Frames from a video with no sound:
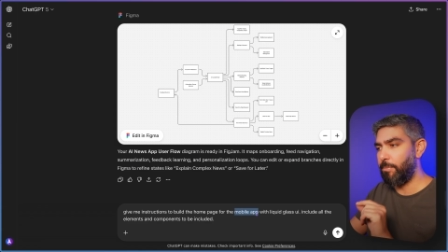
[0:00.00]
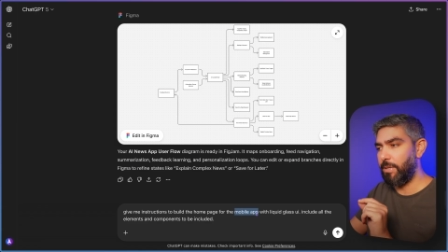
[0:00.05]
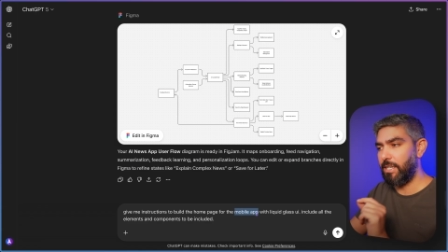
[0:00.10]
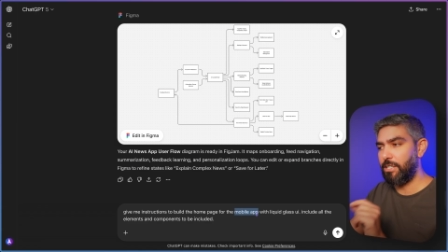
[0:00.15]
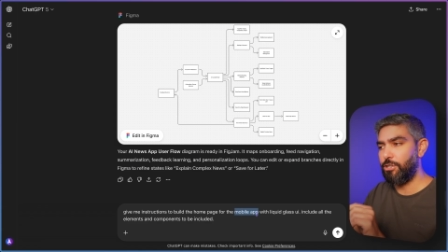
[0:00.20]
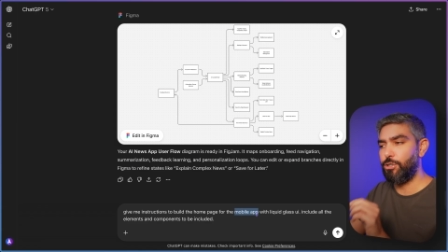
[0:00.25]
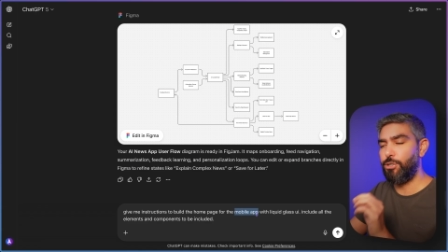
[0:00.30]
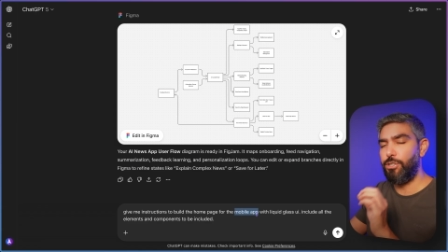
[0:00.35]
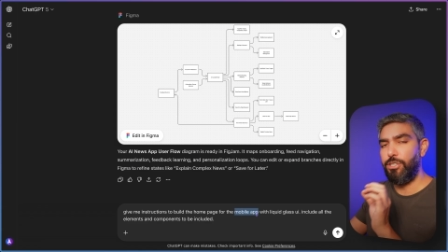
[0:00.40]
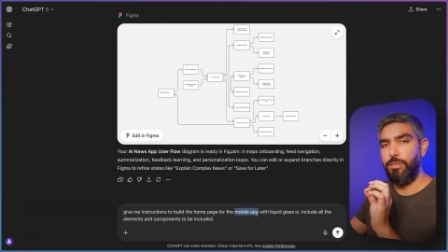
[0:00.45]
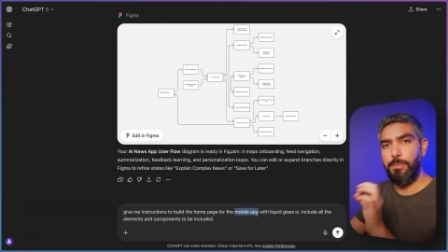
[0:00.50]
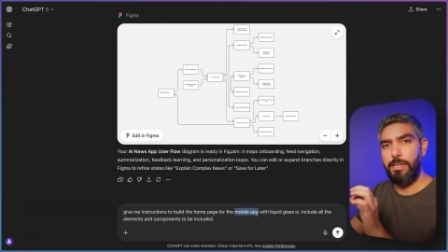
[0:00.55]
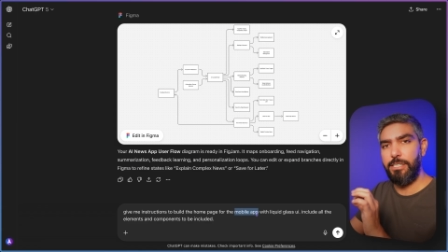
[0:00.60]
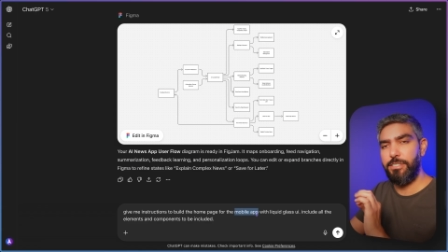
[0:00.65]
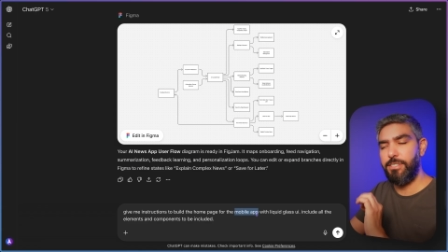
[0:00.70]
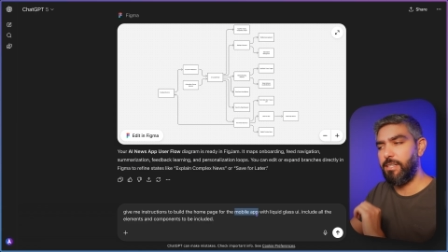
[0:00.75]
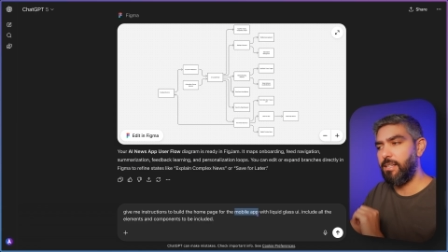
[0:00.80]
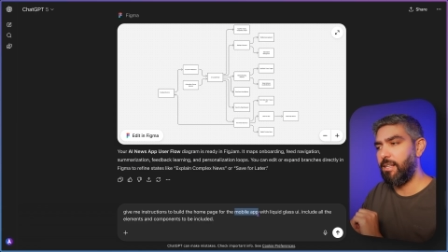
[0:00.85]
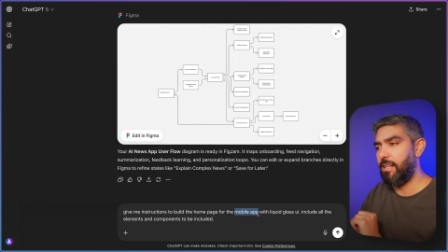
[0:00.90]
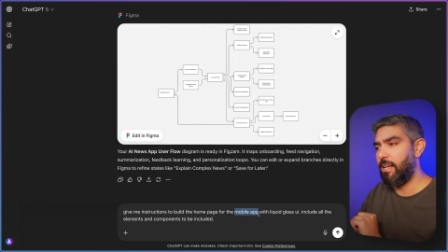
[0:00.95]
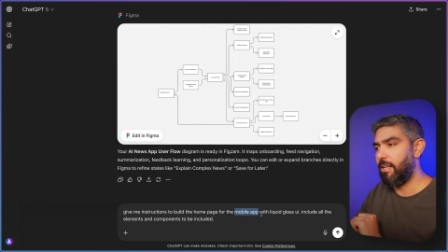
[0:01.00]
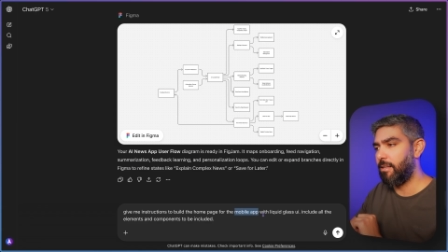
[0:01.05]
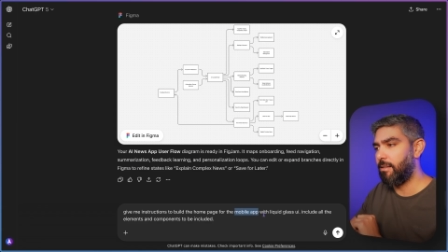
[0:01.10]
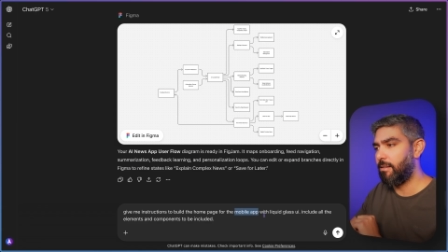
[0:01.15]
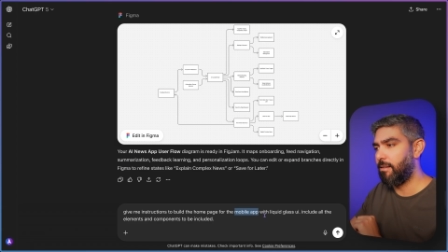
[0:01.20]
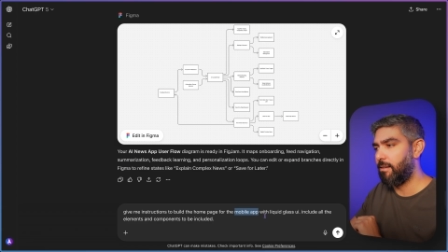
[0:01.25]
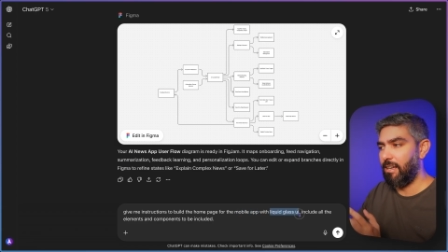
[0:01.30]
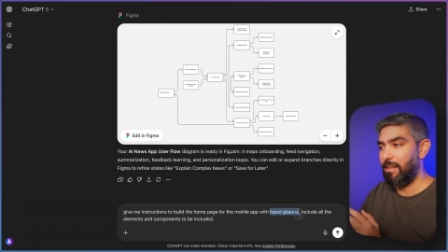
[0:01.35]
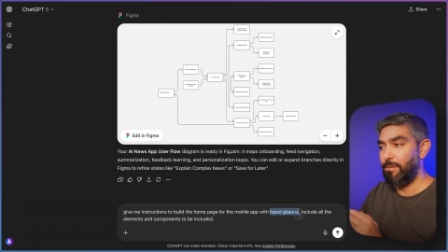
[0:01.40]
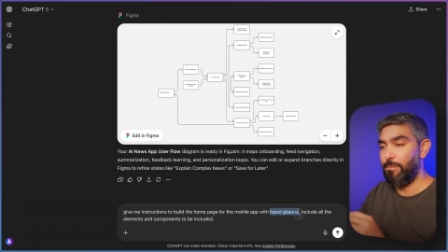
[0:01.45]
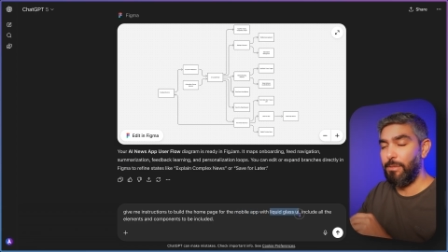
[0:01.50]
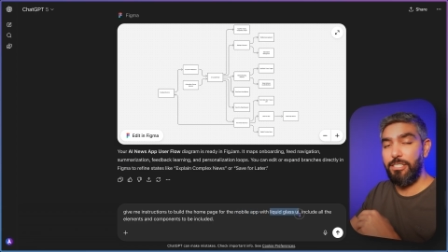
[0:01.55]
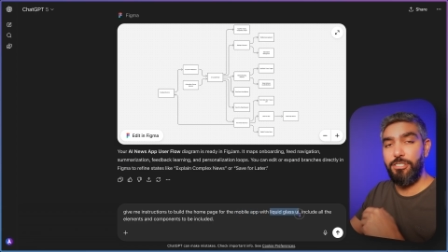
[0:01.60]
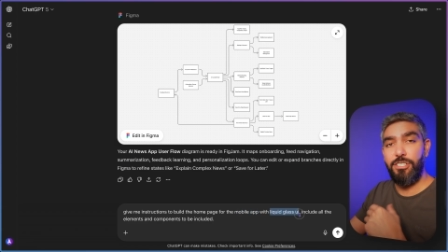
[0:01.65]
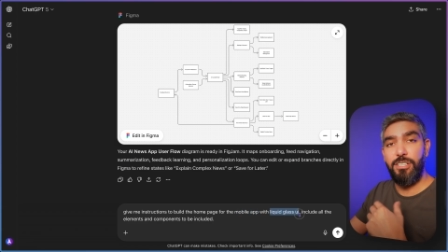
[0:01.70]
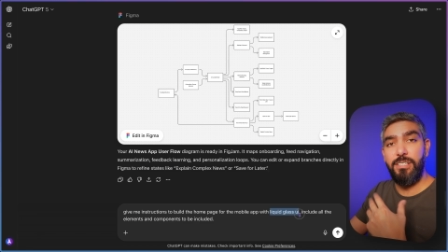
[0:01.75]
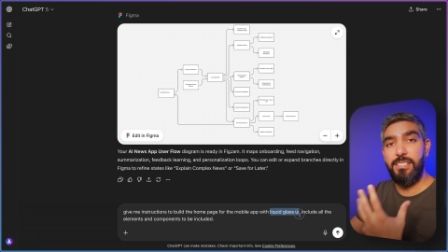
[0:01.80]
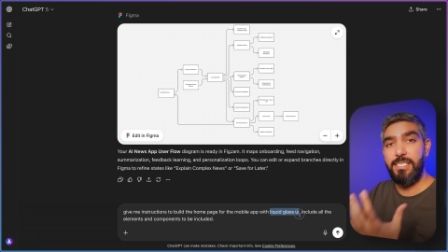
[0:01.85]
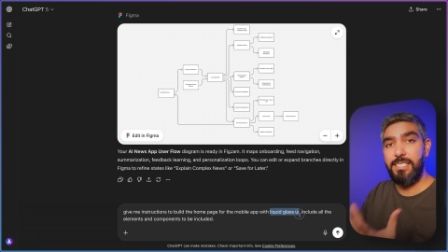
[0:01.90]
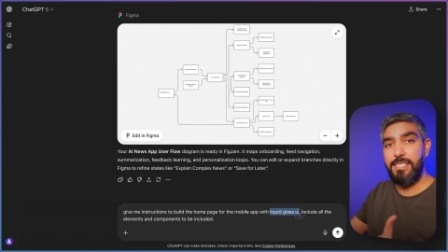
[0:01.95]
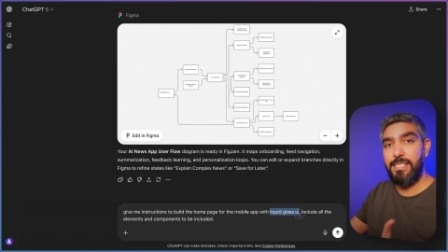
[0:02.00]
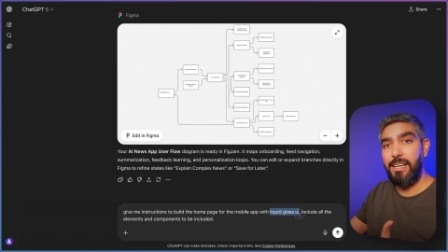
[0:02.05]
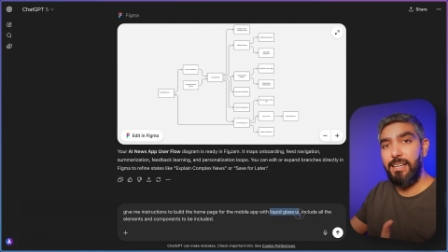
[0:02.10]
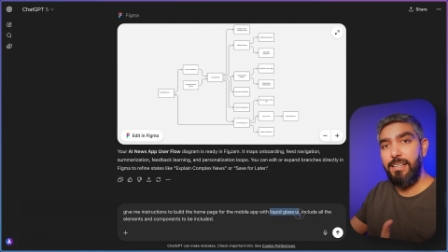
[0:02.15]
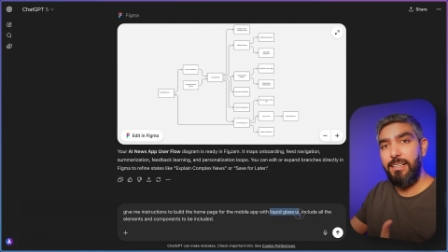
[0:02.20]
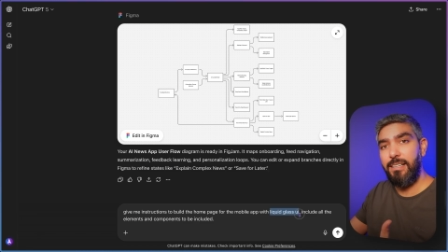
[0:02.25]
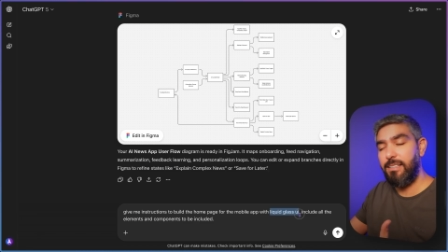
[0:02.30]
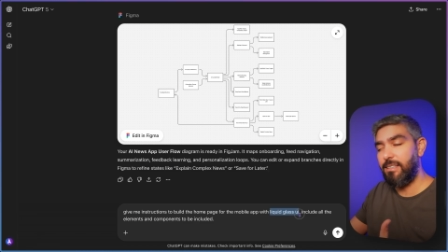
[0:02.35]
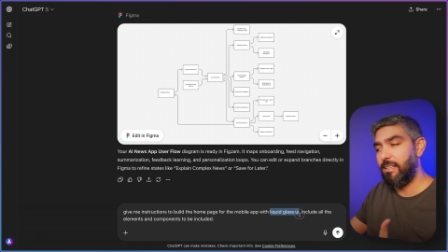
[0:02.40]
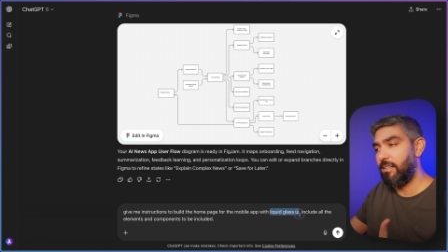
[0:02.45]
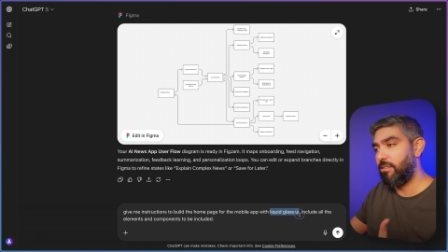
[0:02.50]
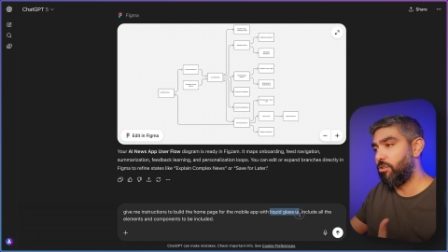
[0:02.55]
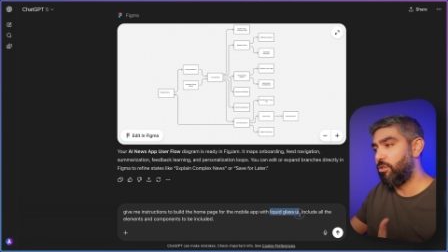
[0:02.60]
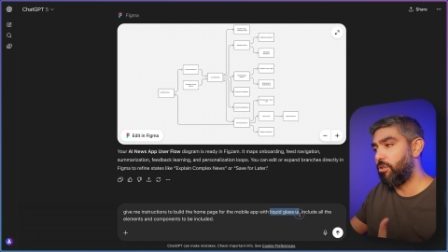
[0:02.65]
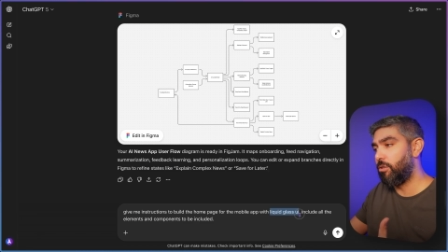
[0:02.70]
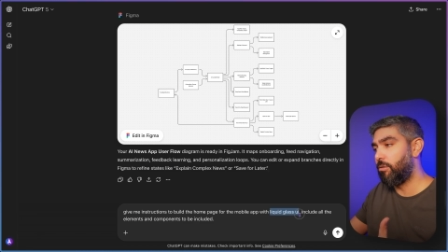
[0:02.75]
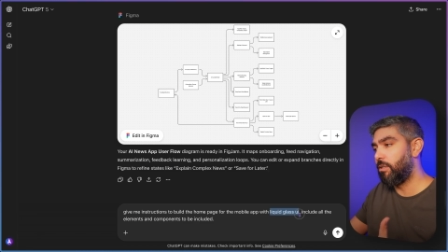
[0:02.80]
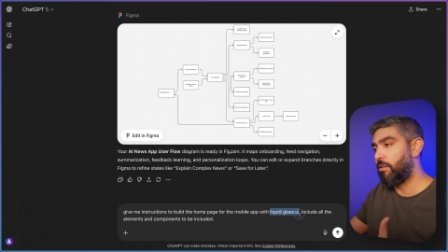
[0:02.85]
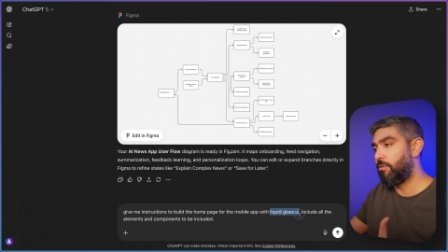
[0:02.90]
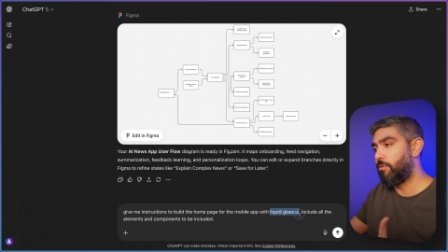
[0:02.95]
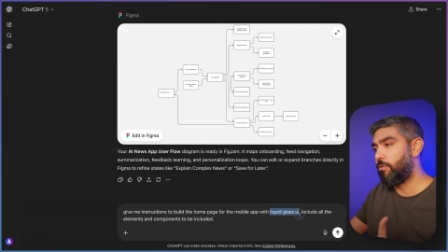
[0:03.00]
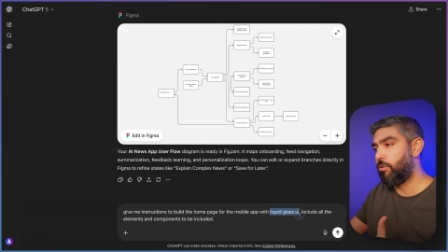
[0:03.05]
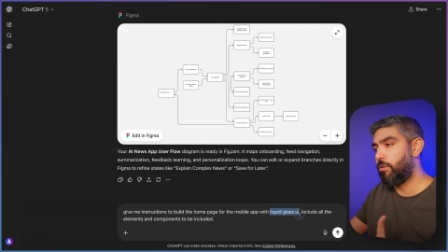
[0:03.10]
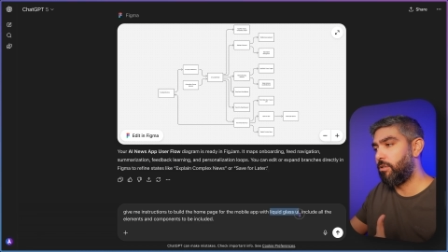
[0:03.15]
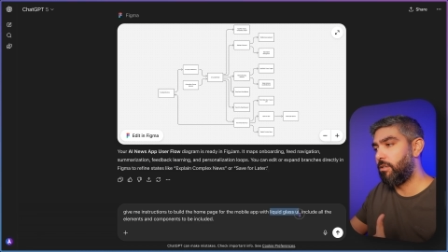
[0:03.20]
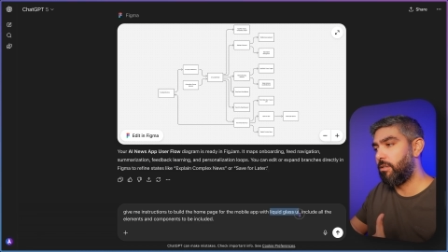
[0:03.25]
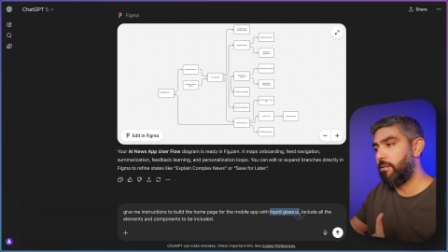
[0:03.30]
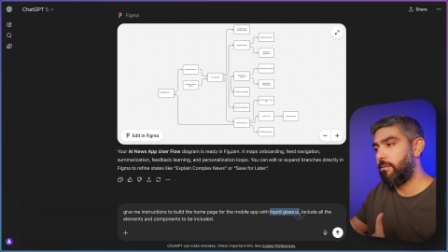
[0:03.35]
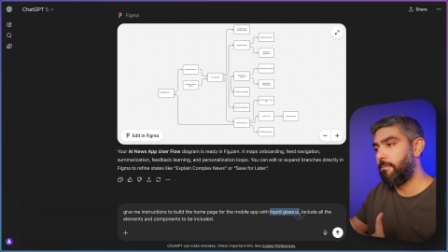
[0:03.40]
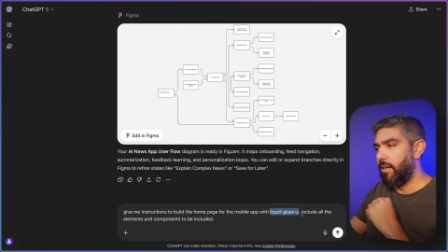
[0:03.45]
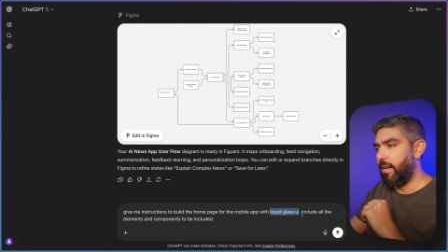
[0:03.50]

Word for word: make sure you mention that and mention the styling that you're going for.